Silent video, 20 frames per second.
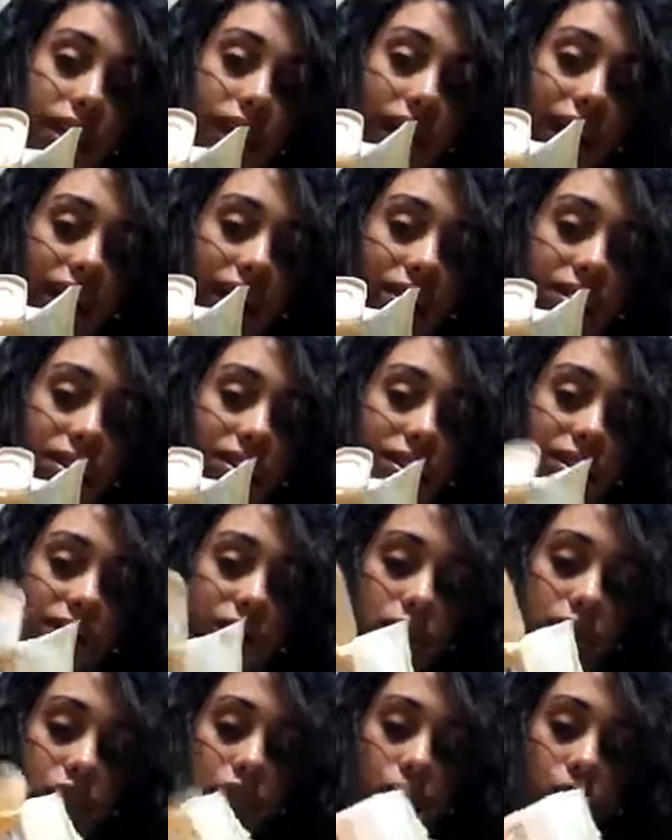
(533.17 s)
yet,
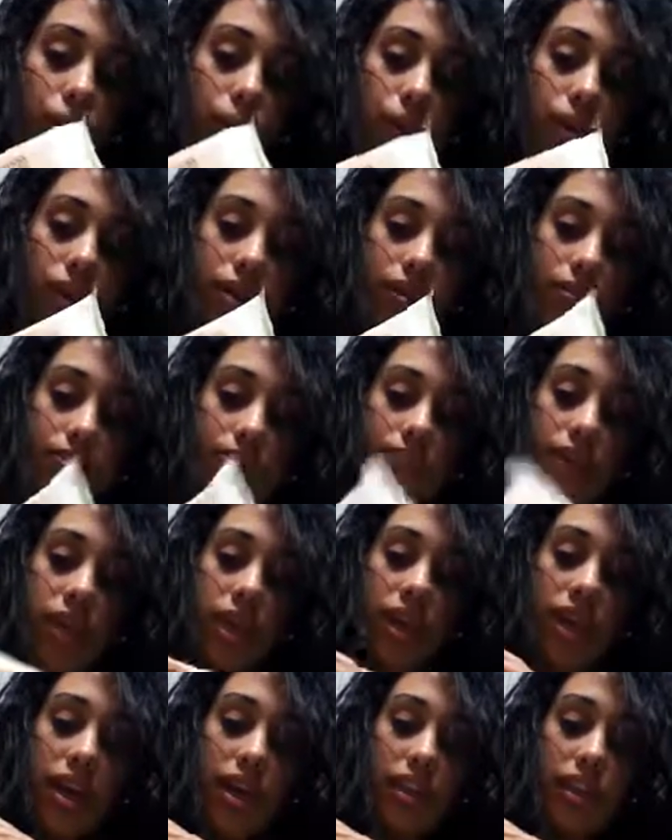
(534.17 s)
so
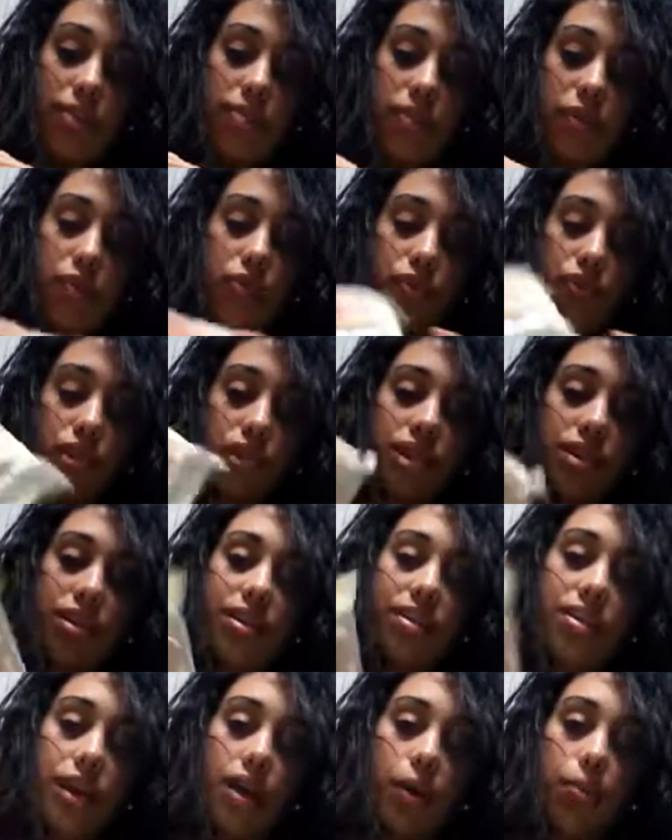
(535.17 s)
it smells really good
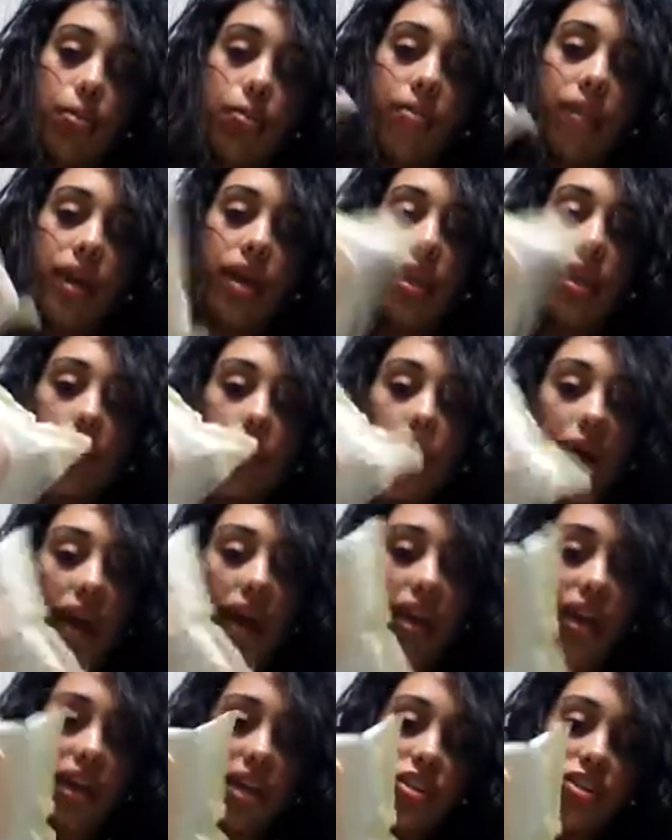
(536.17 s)
because I opened my other
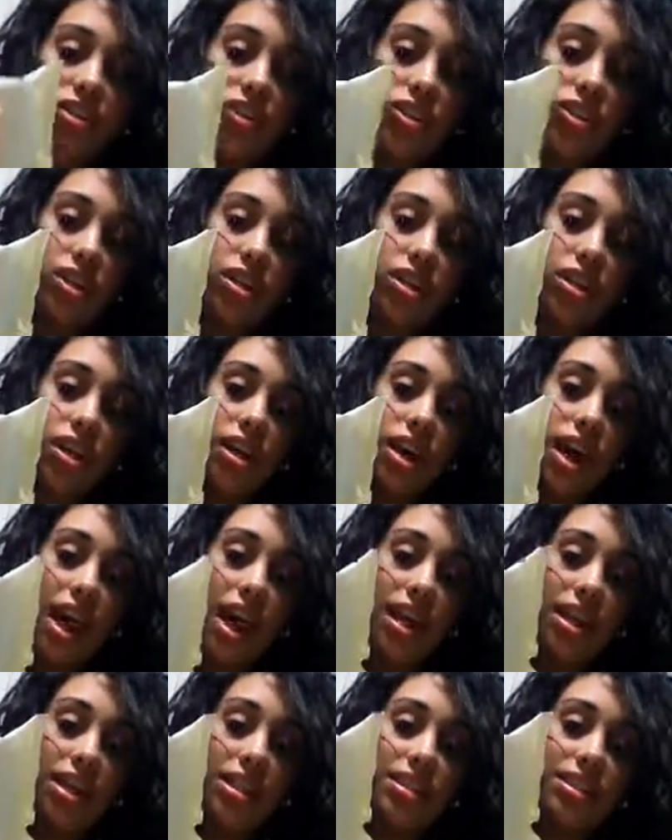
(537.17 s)
package,
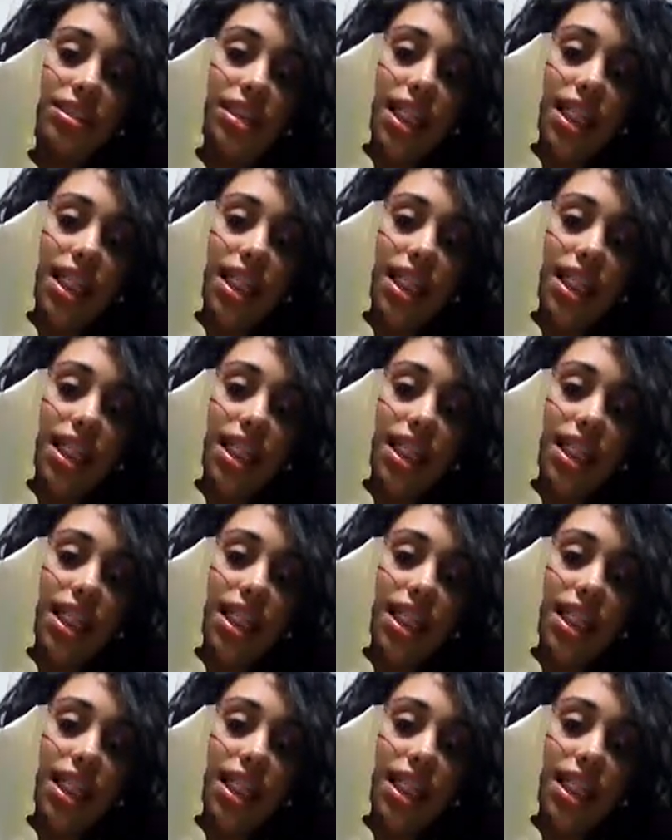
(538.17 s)
and it's